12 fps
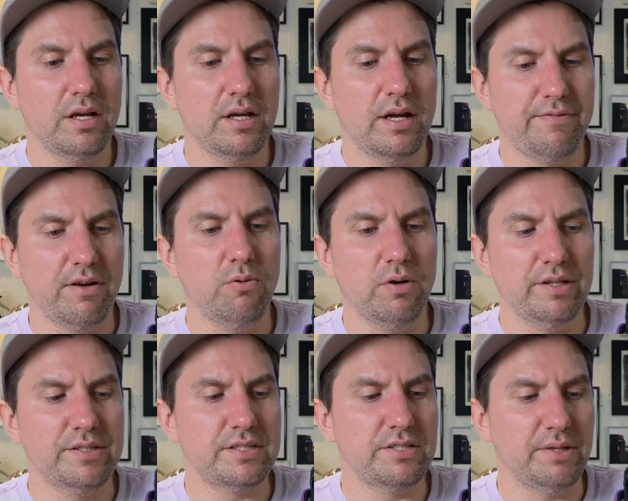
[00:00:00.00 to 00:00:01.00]
I fell
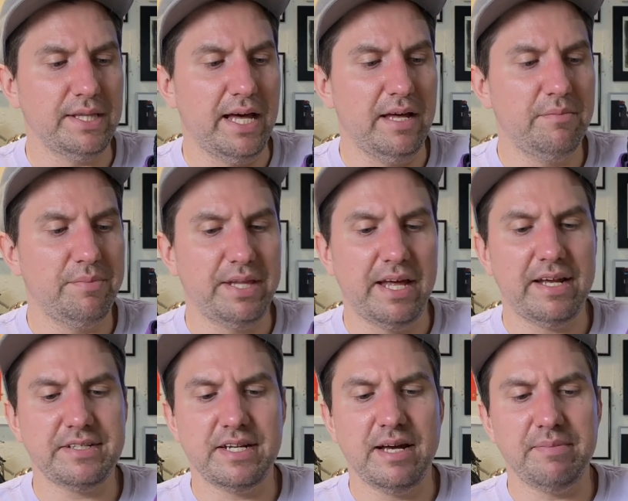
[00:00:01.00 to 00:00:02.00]
once doing that, but that
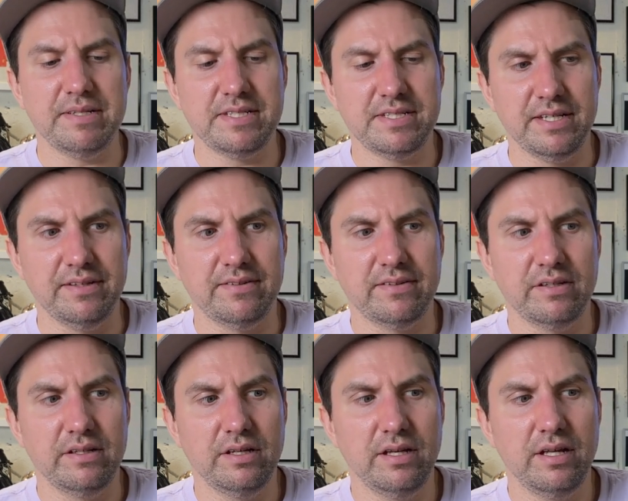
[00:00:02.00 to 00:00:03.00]
hasn't happened since,
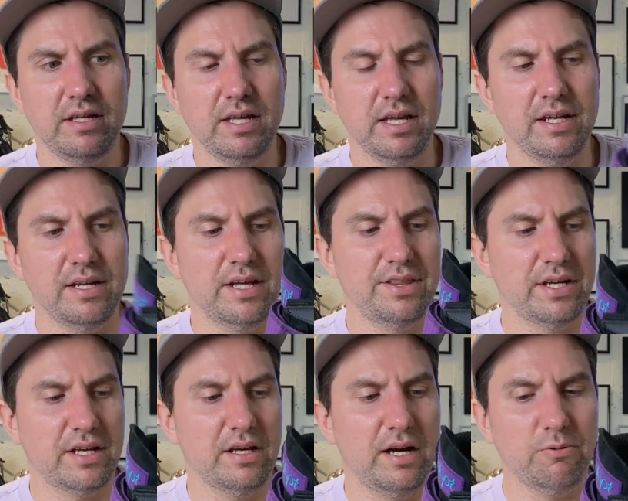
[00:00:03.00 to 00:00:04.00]
and I
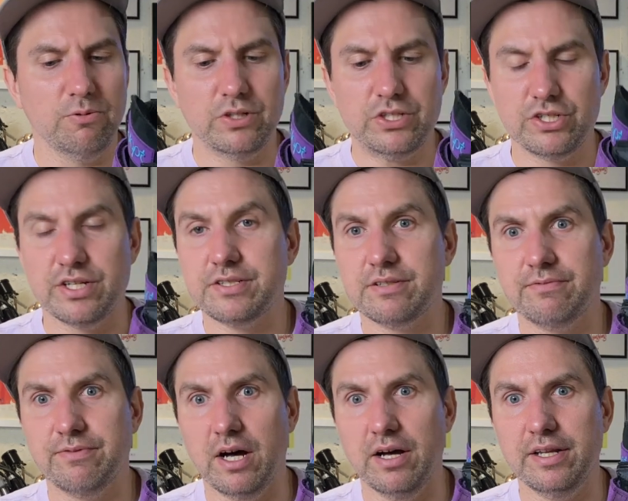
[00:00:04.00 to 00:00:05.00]
think I will adjust
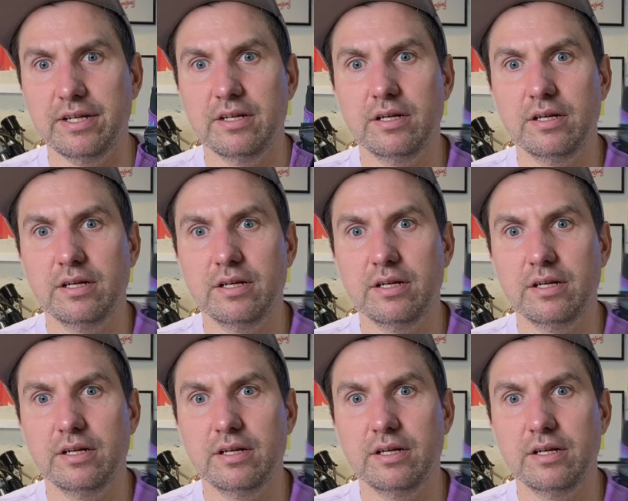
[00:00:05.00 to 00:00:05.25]
fine.